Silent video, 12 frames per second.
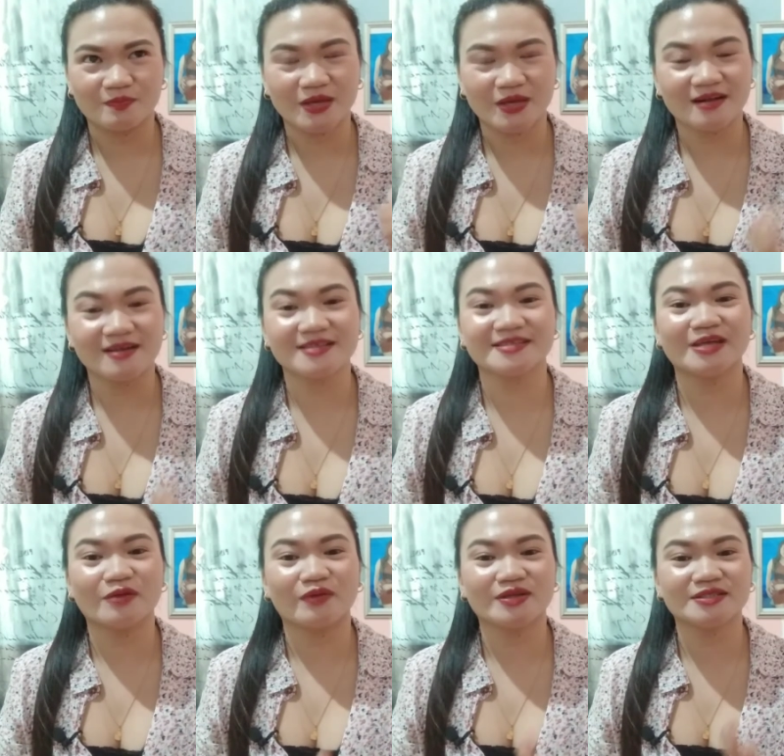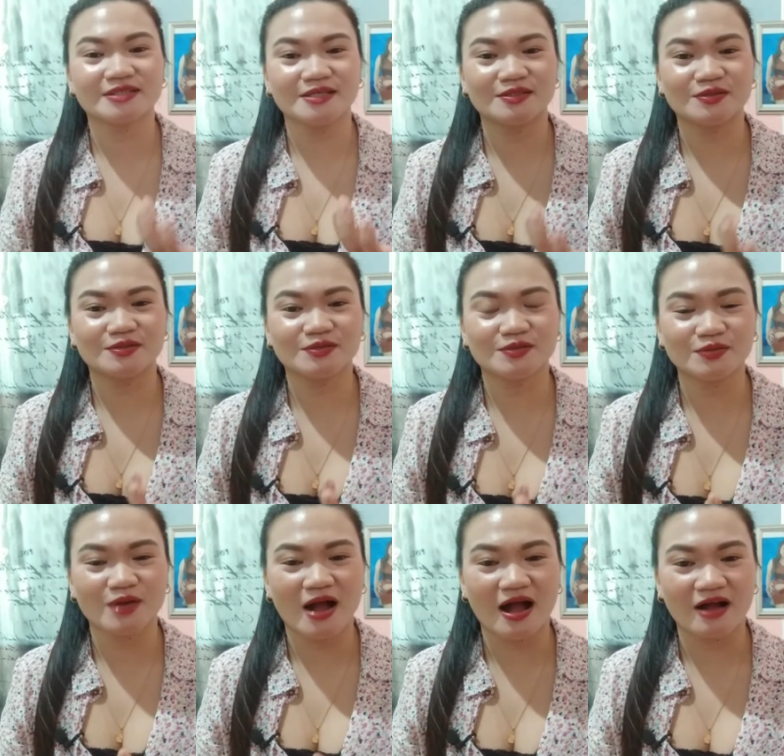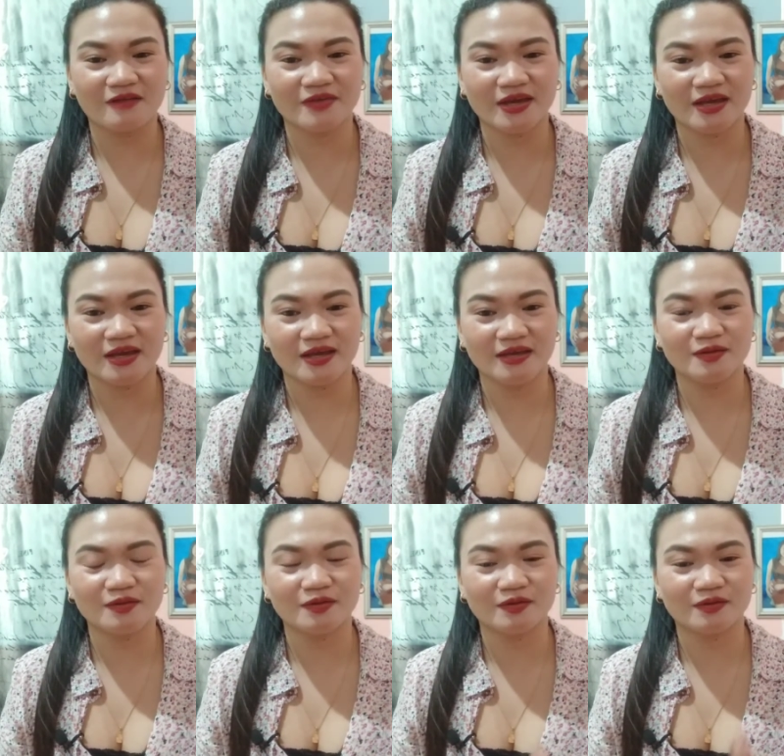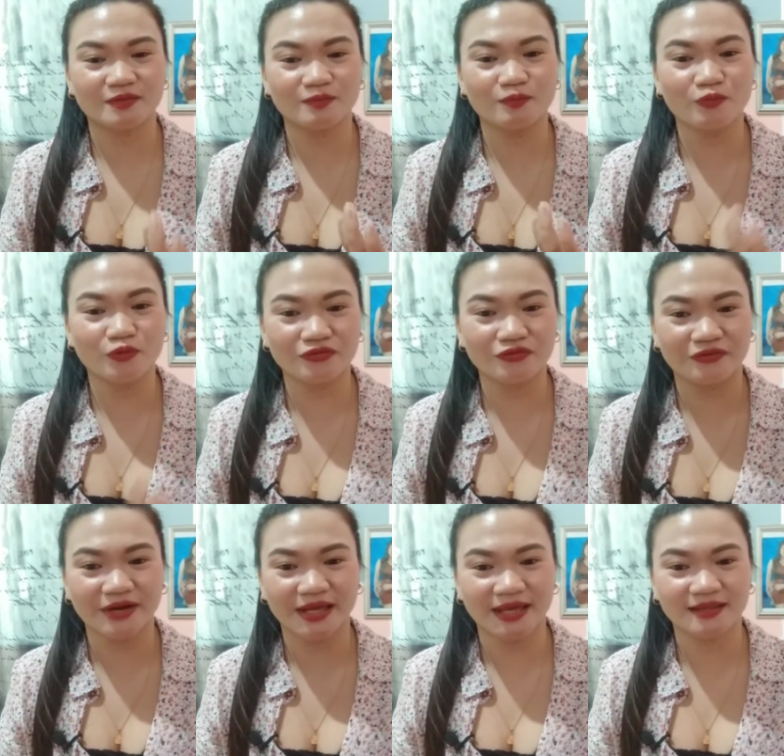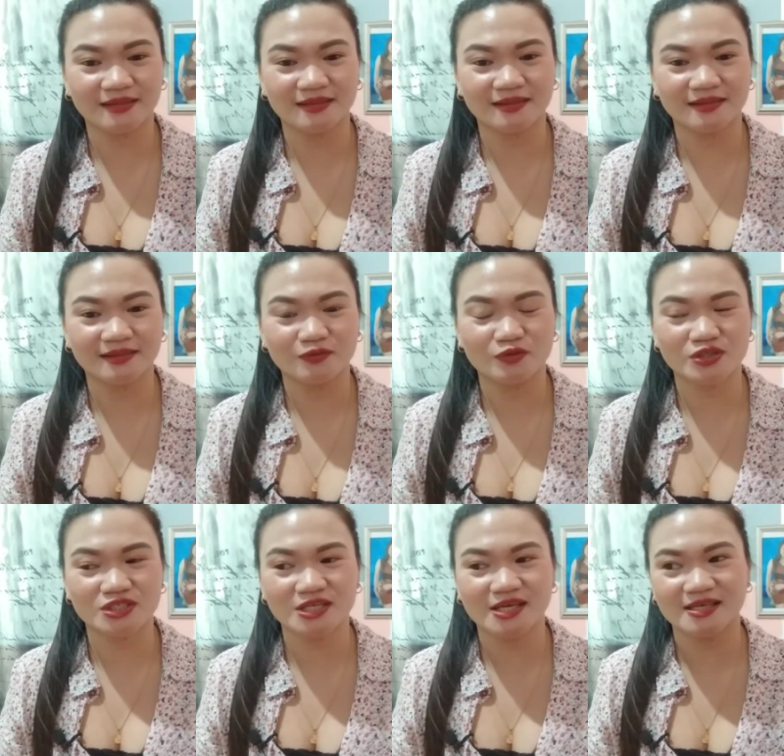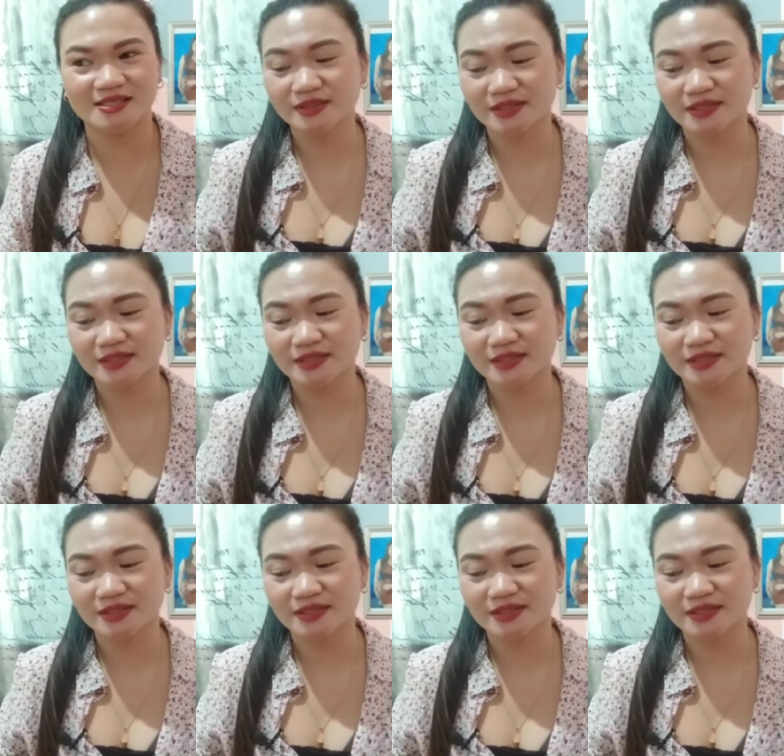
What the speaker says: because they wanted to have a boyfriend, which is